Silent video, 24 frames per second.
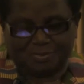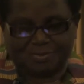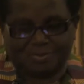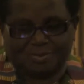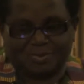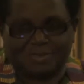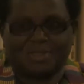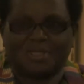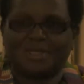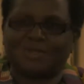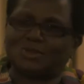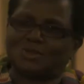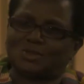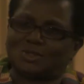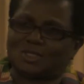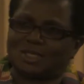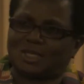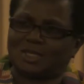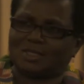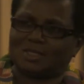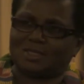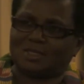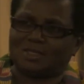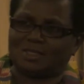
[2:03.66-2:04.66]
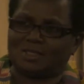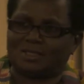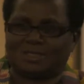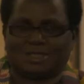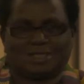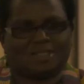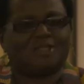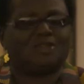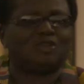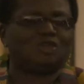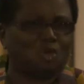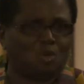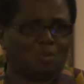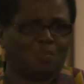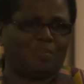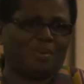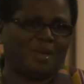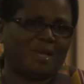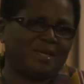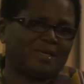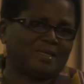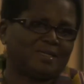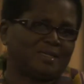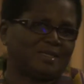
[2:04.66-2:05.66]
Then you suddenly see your
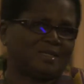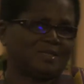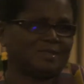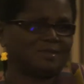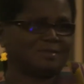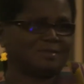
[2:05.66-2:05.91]
bed,